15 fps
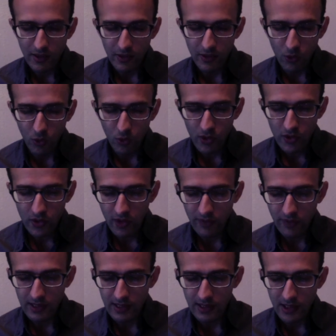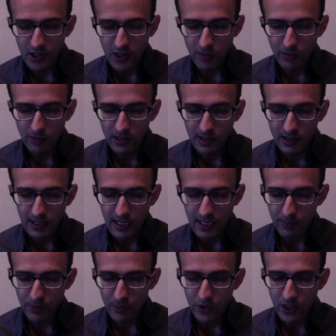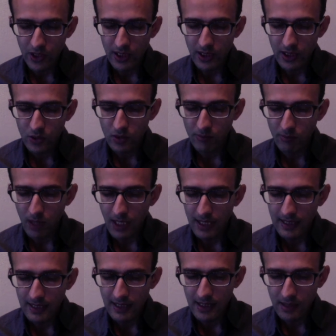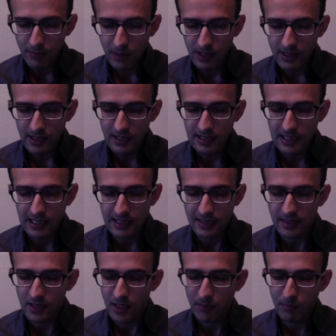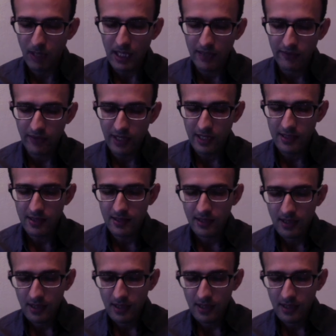the order of intelligibility as pertaining to the mind-independent and the non-manifest